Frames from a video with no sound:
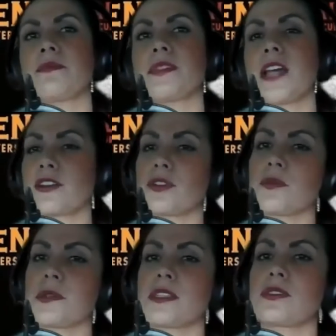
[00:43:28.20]
Dr.
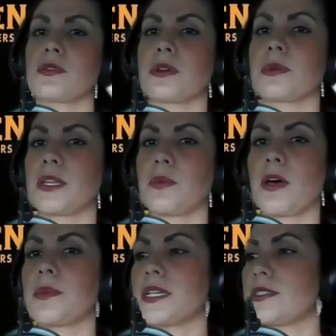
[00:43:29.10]
Loomis's story really
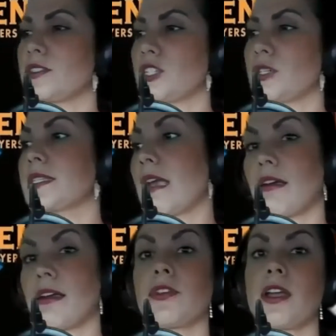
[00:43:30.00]
well because she was
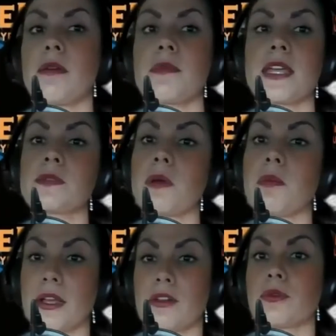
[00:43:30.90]
caring for him, and that's why
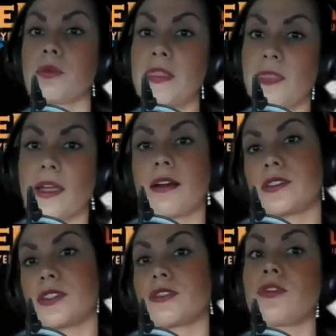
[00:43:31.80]
Michael went there
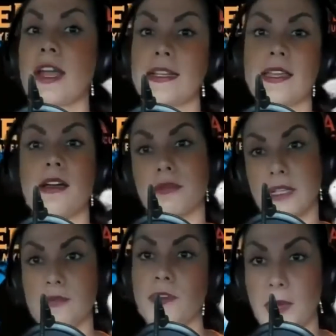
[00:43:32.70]
to find out
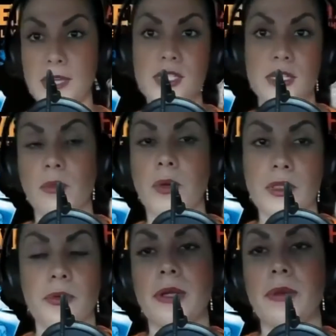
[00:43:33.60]
information on where
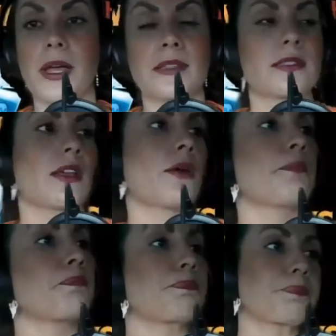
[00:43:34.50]
Lori was. So
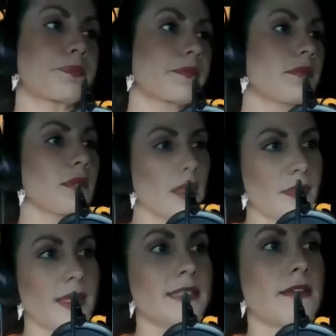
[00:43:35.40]

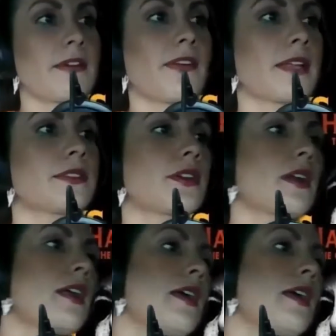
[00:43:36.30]
that's how he finds her.